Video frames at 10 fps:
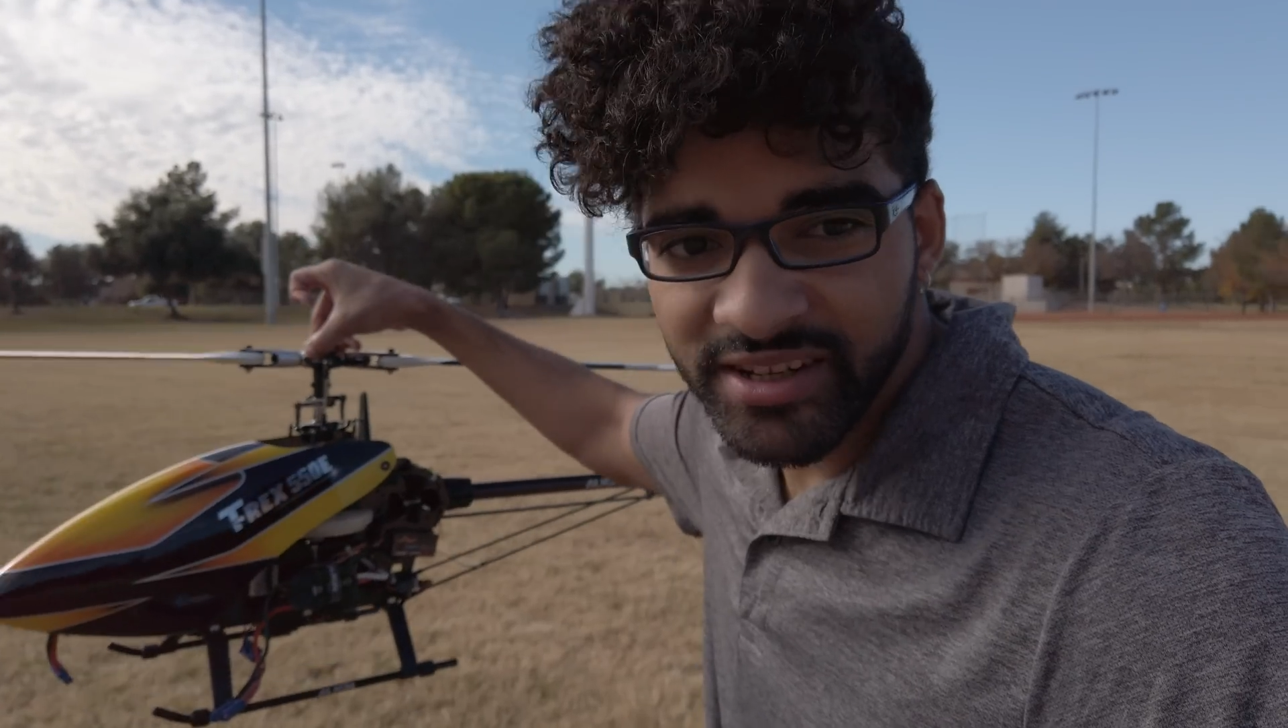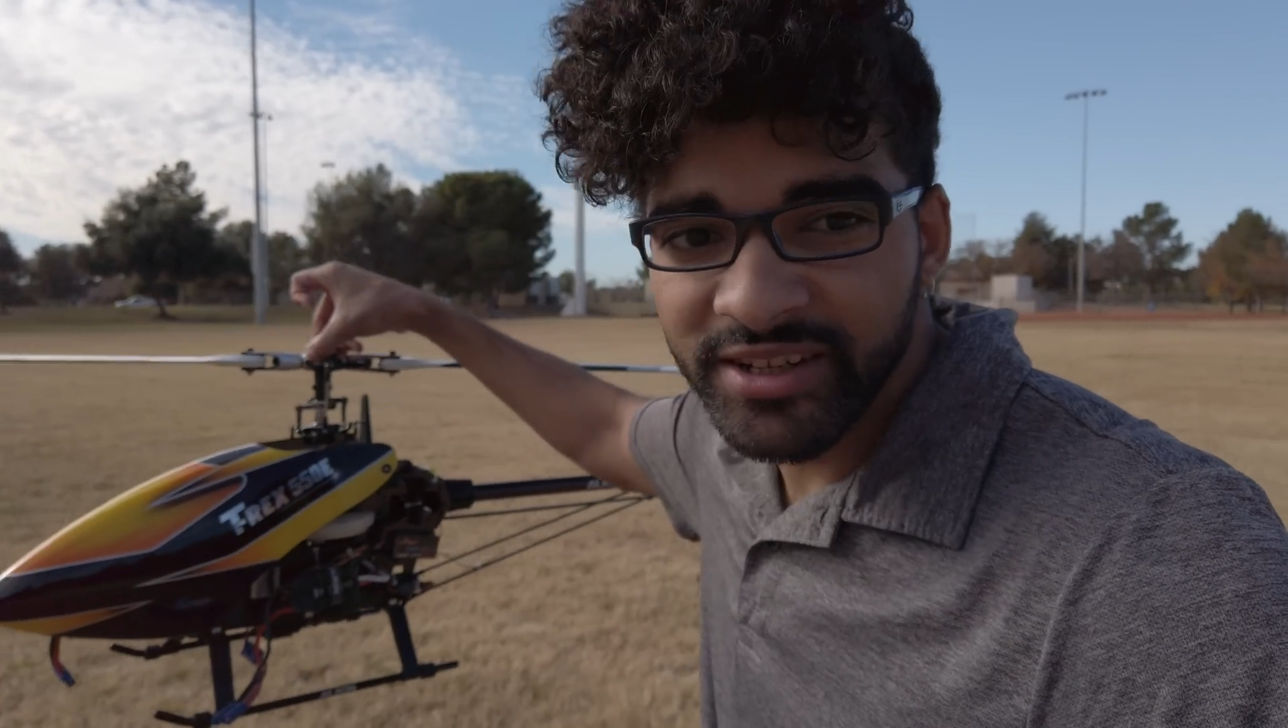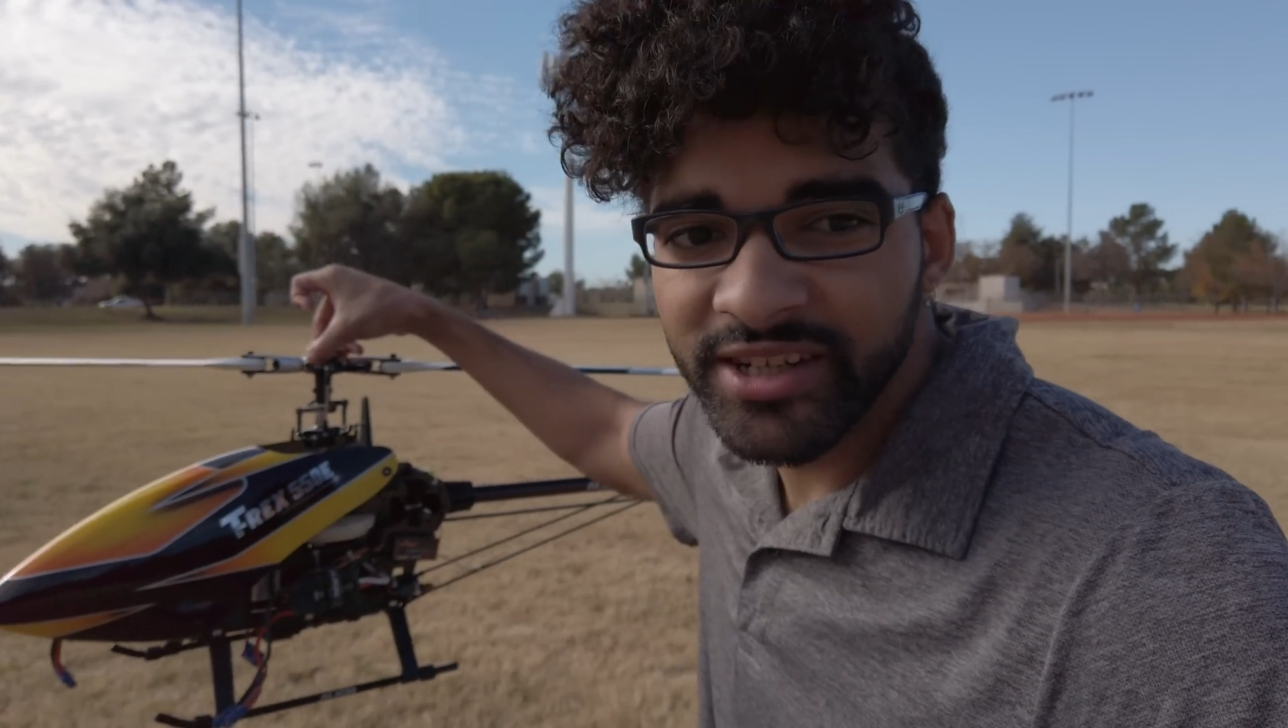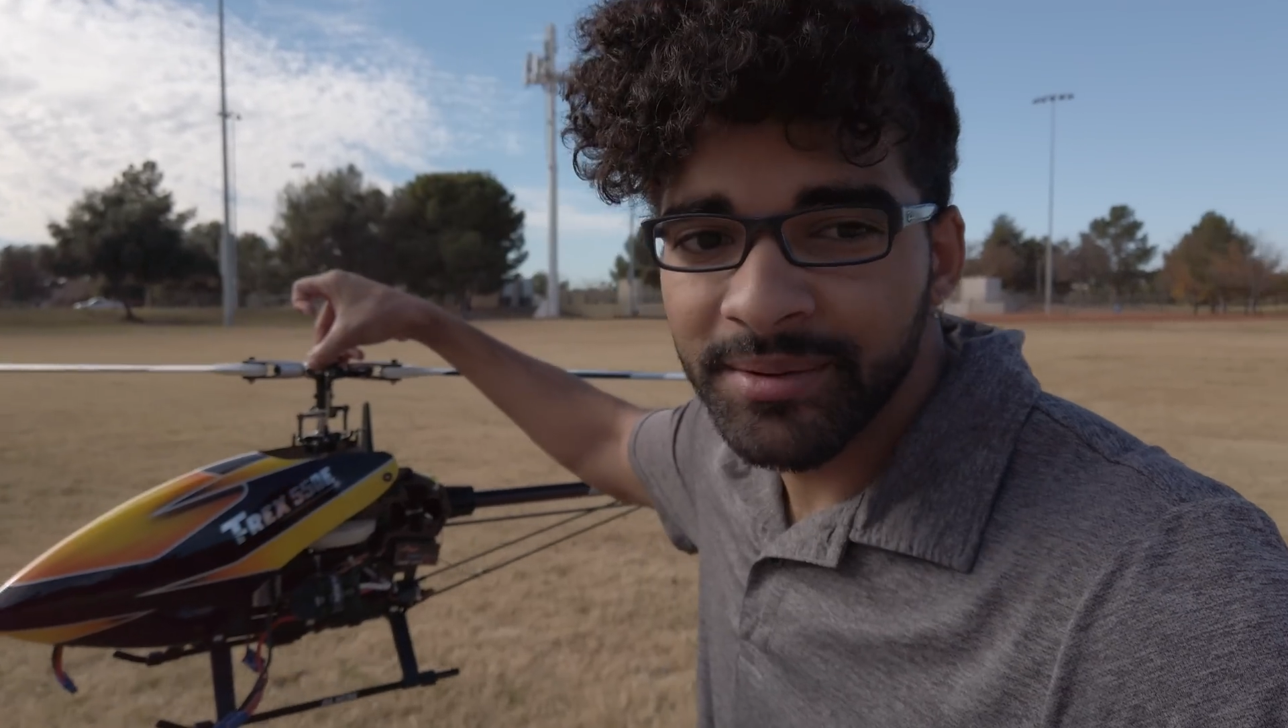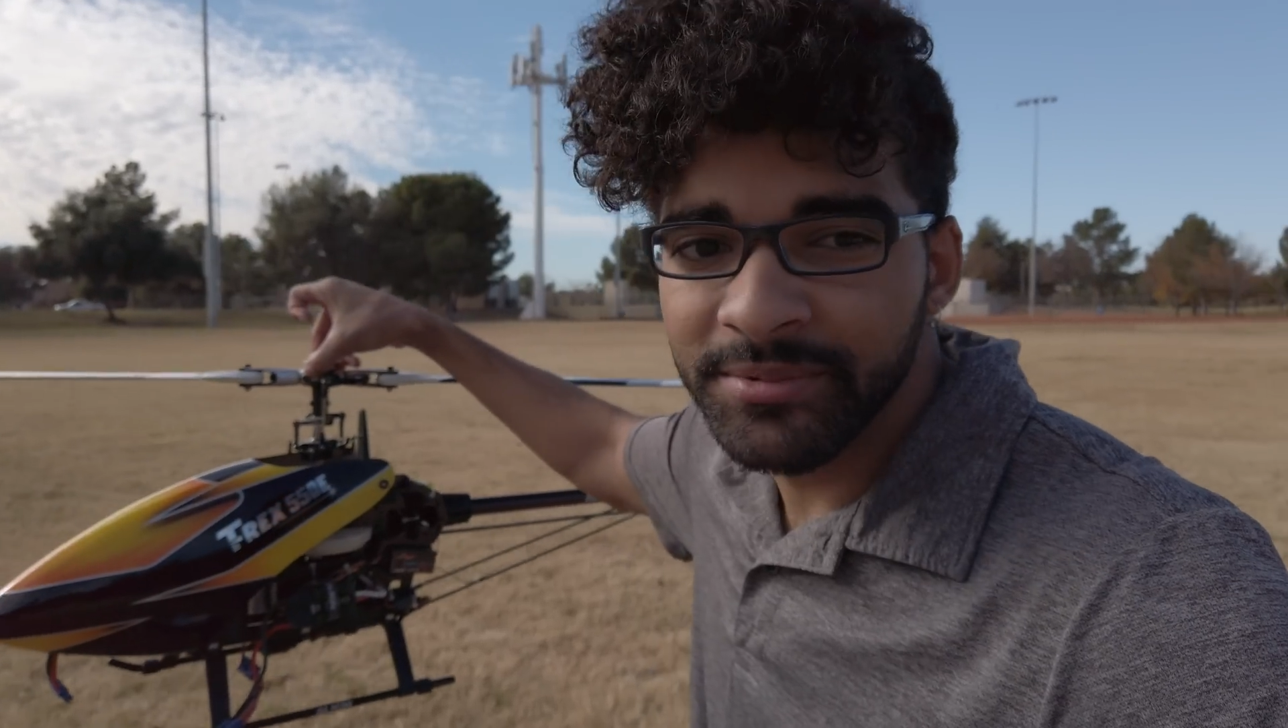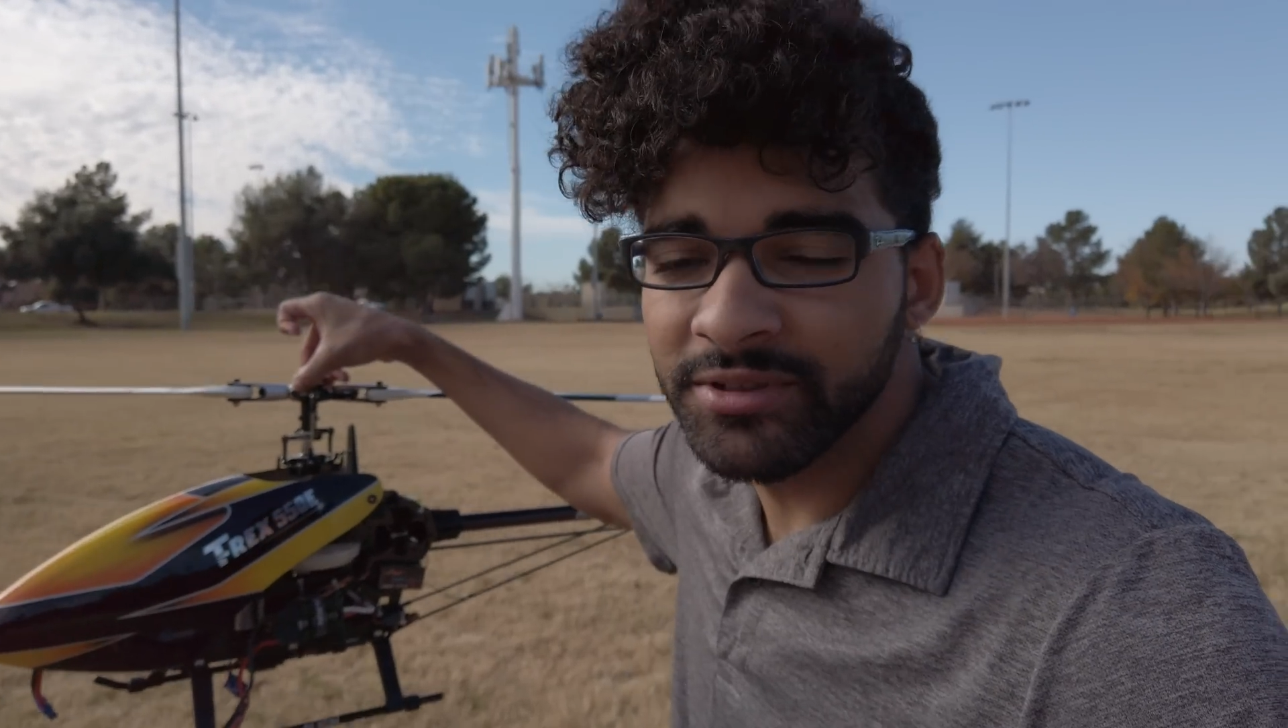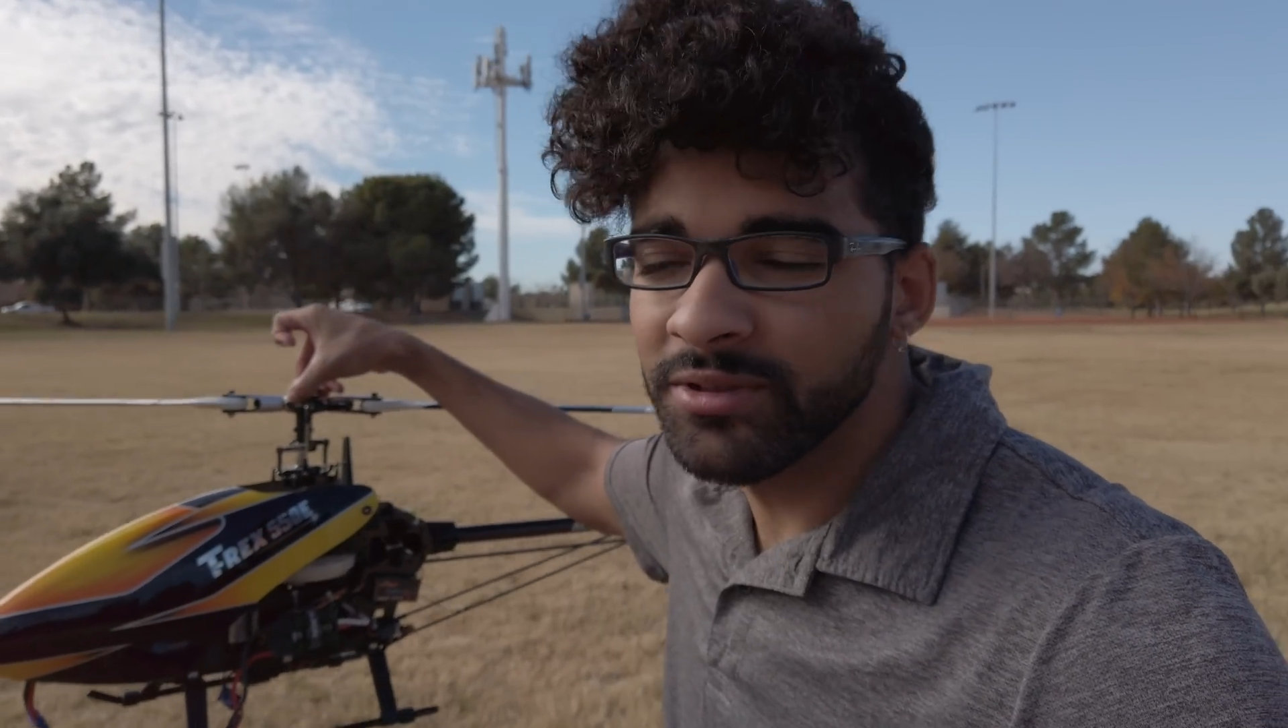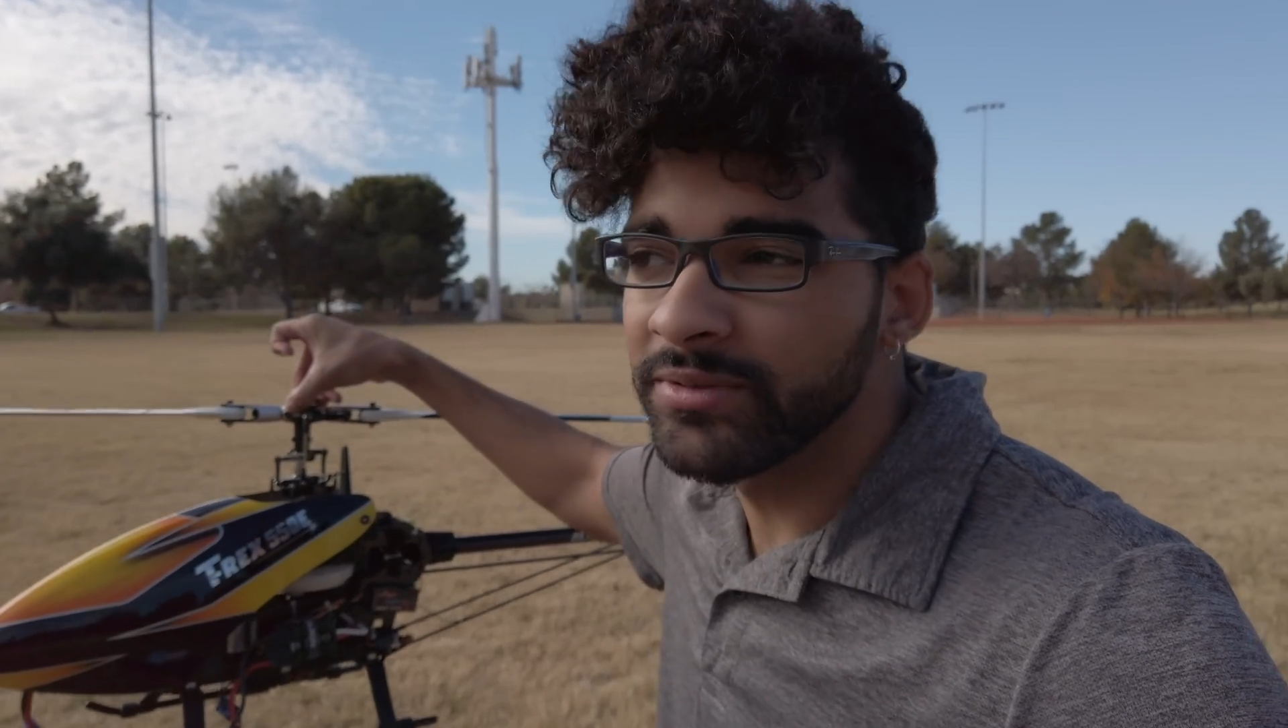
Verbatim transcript: helicopter